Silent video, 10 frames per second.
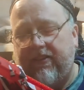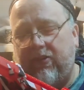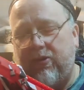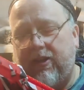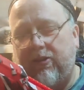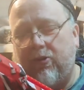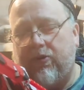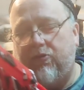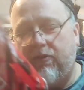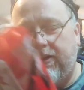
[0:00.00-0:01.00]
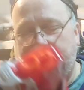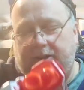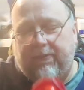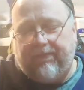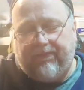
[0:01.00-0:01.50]
so you can lock the
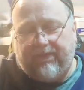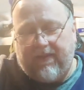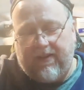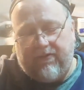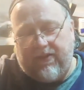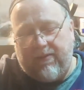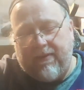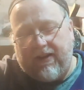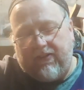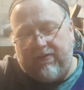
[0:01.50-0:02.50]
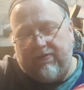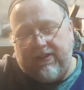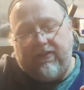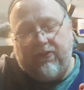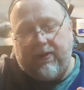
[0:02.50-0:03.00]
trigger. So the magazine
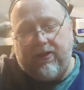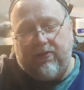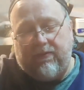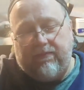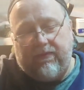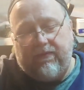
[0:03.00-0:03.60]
release as well.